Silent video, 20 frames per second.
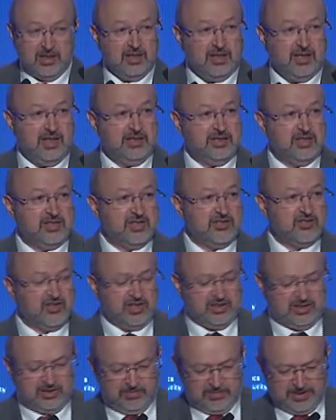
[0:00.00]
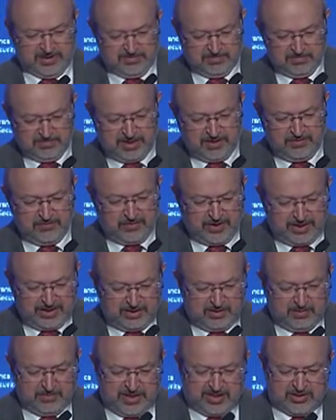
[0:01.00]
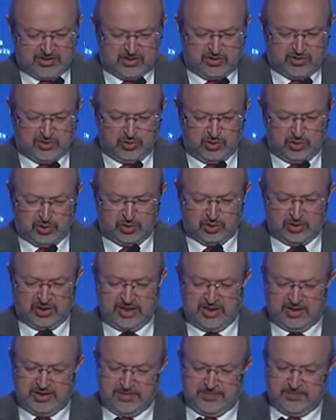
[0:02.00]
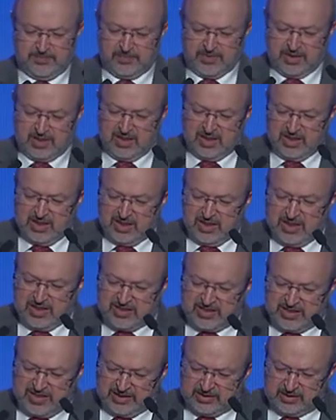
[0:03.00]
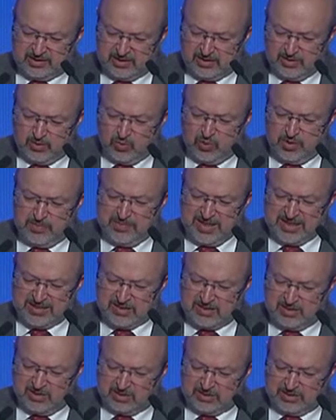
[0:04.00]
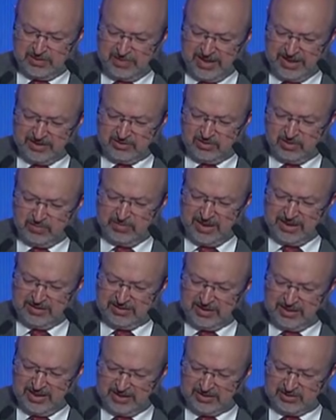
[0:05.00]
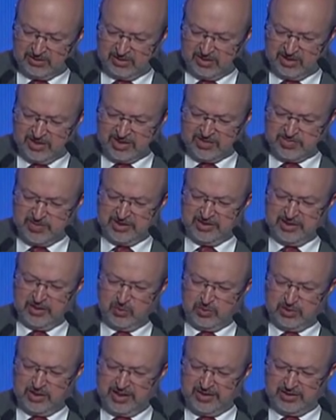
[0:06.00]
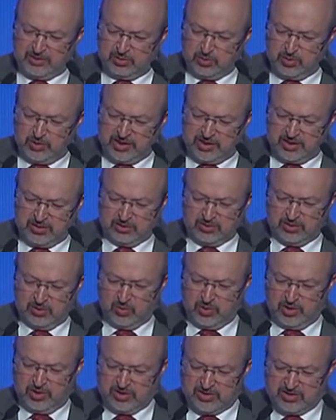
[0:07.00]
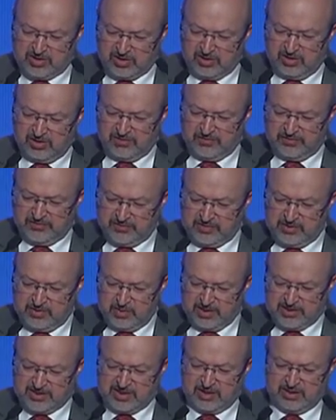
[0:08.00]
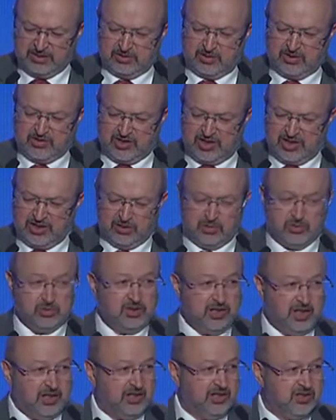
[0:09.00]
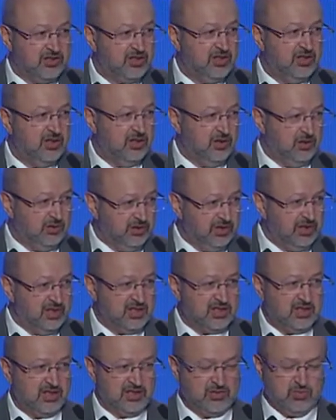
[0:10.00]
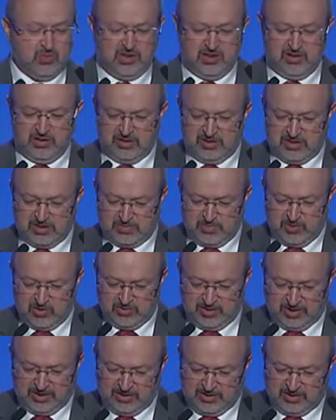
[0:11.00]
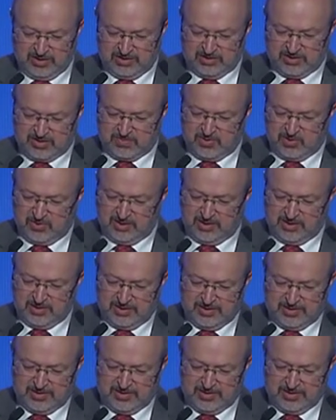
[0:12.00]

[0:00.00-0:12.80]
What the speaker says: Ladies and gentlemen, my final message to you today is that we must not abandon multilateralism. And I would like to echo the words of the UN Secretary General Guterres on this, as we heard this morning, earlier this morning.